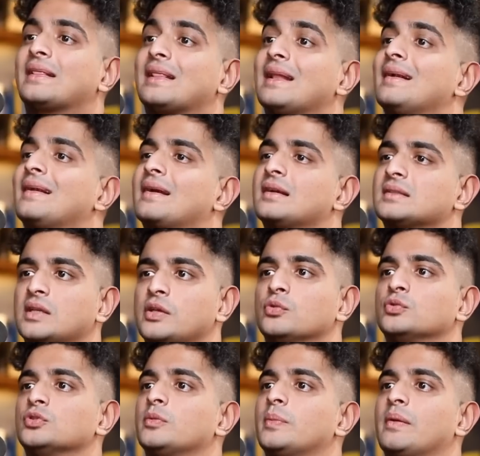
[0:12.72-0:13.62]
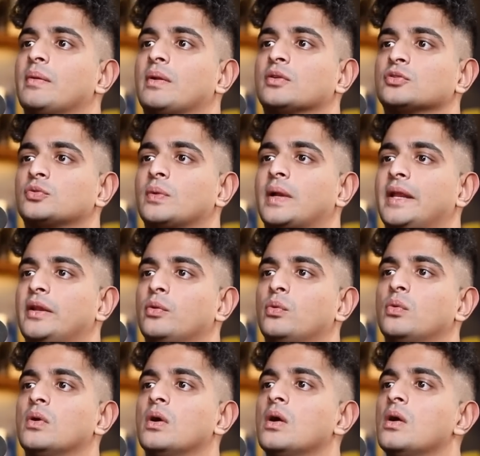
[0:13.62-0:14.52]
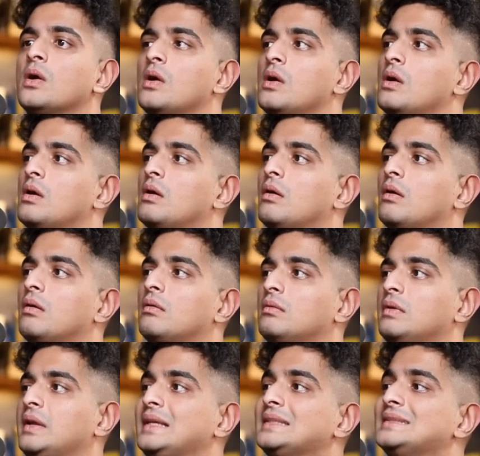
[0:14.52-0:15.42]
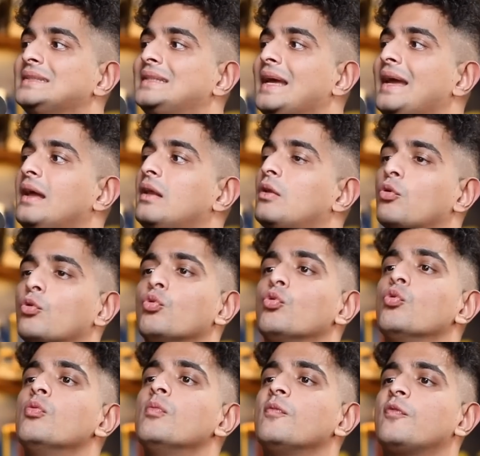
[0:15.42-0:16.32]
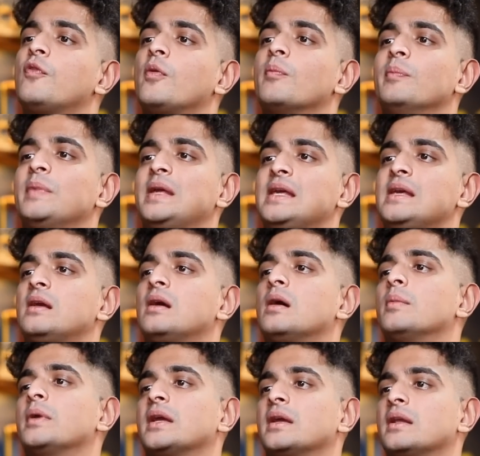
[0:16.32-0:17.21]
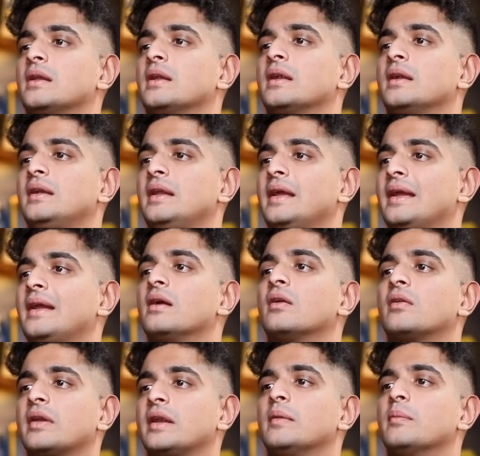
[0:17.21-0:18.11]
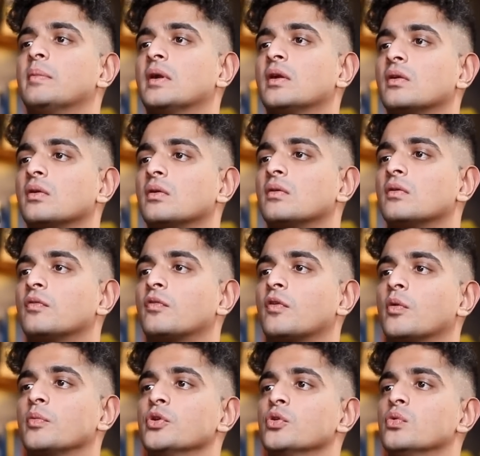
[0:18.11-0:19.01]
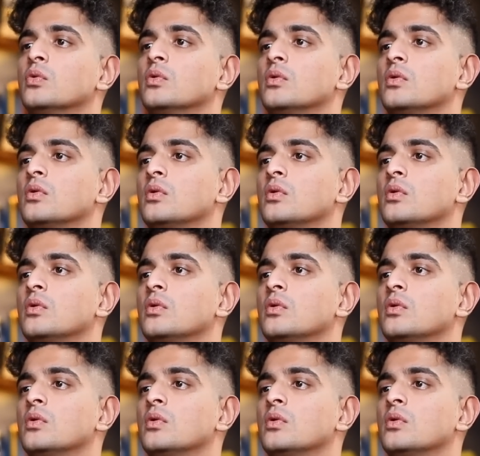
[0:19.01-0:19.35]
athletic as I used to be when I was 22. Hmm. Is there room for me coming in and taking a treatment from you?